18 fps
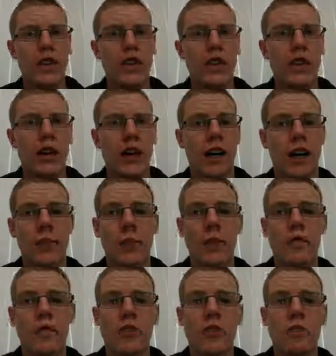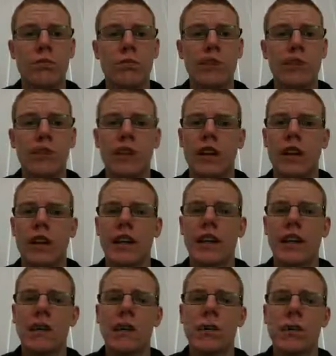the hardware viewpoint, and
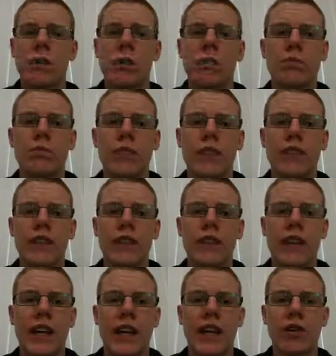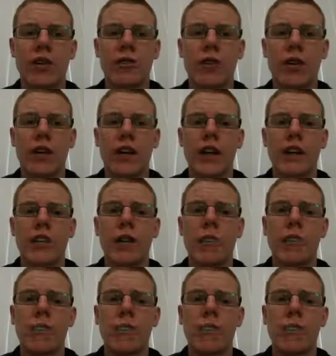now we will briefly categorize